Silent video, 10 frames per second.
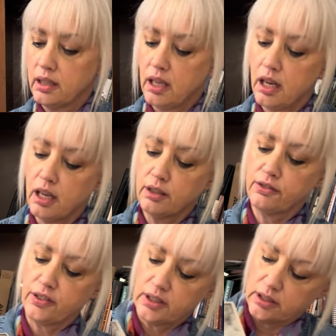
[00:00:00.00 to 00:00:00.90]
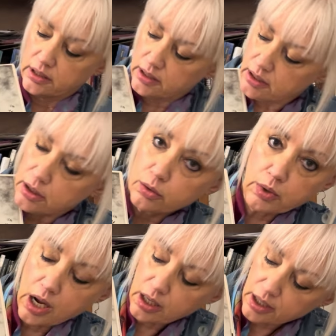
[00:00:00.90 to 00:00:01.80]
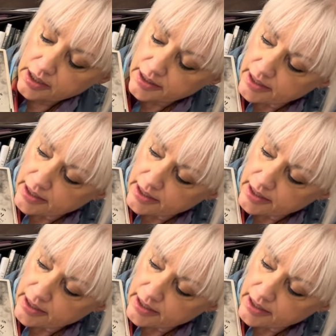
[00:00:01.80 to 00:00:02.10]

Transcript: of rock art.